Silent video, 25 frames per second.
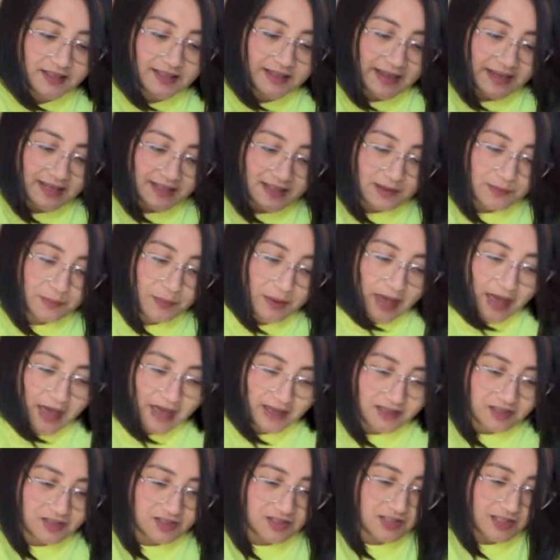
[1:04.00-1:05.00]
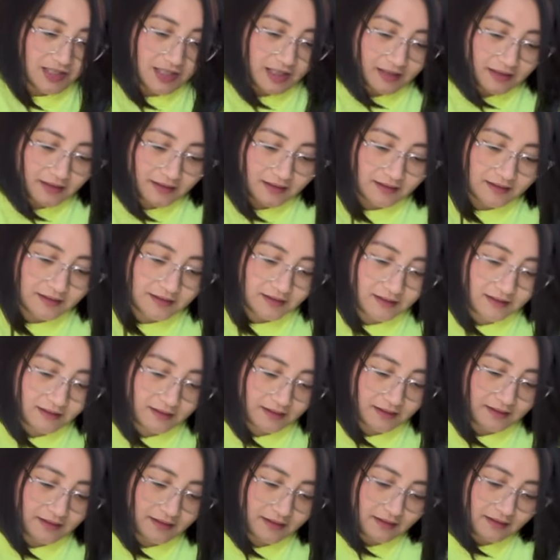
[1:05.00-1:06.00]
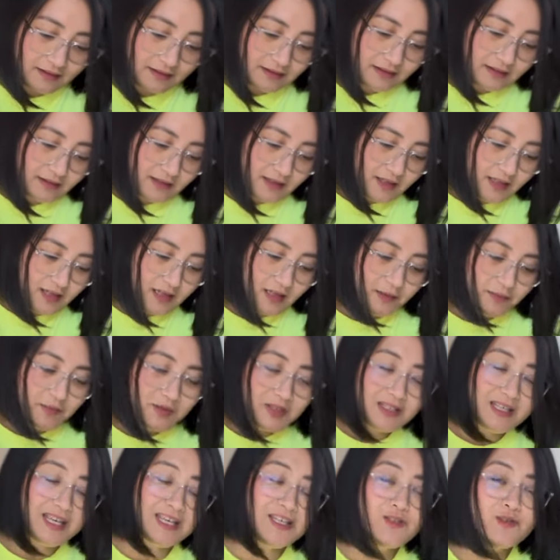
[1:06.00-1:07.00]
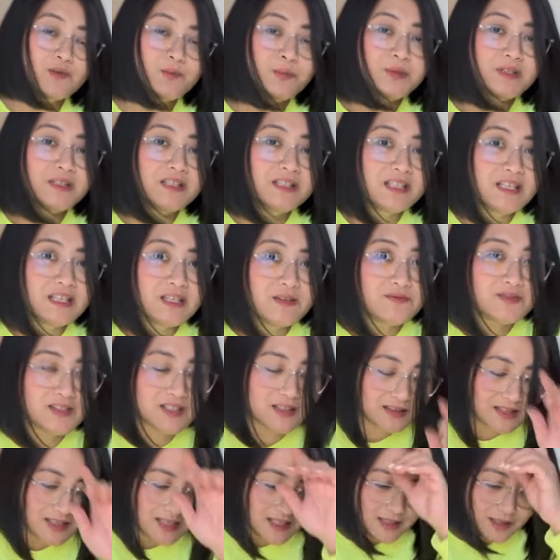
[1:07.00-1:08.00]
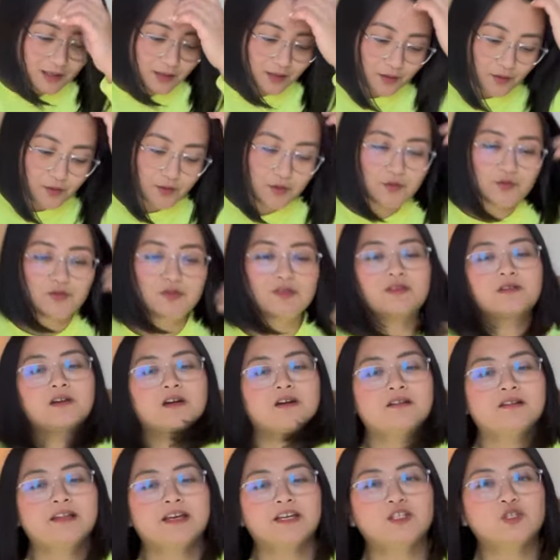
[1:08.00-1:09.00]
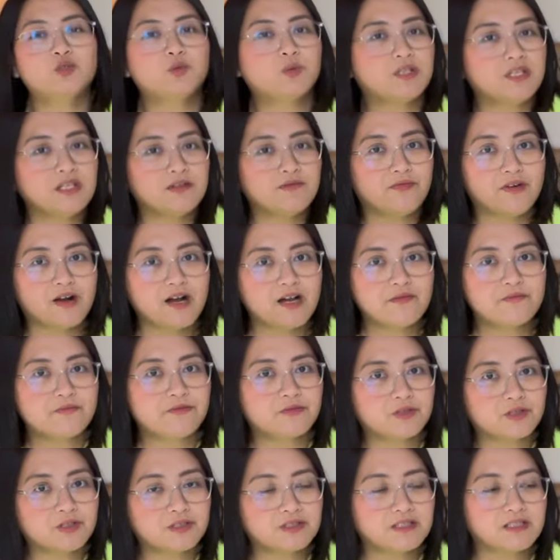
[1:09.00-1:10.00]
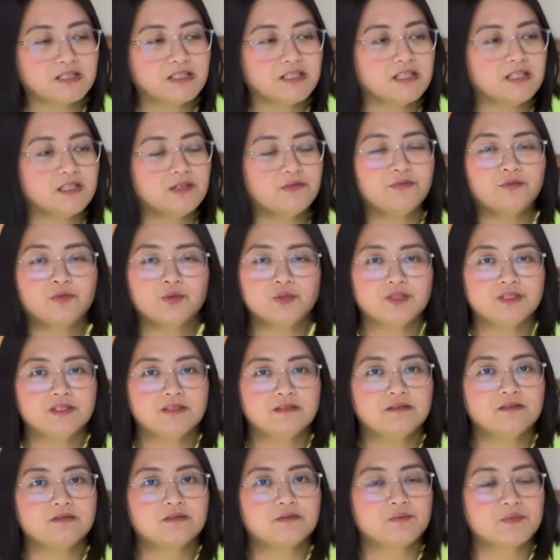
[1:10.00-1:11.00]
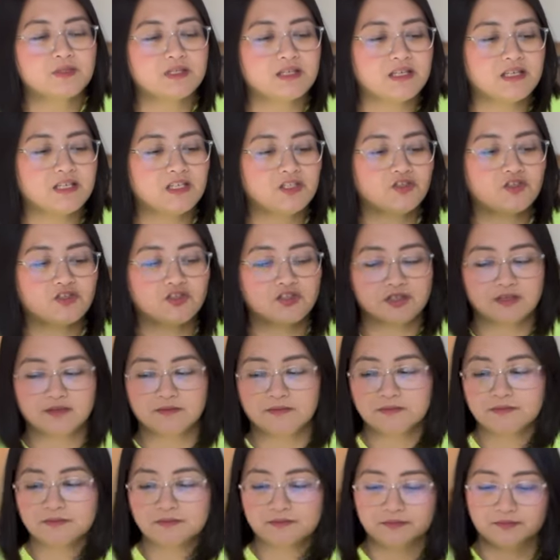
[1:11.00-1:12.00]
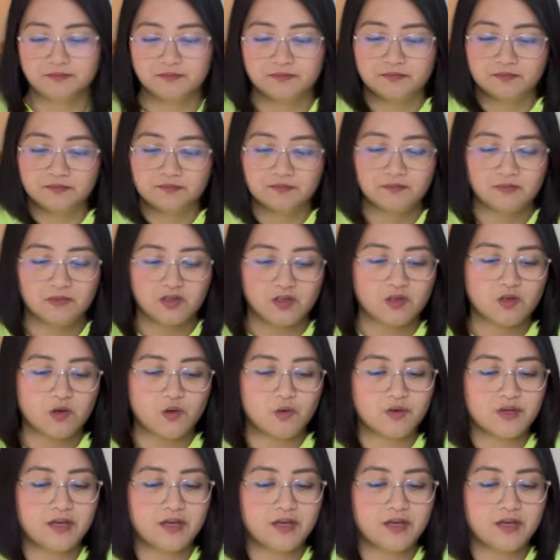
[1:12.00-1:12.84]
I like the packaging. I mean, can you believe that these clothes are like 25, 30, 40 dirhams each?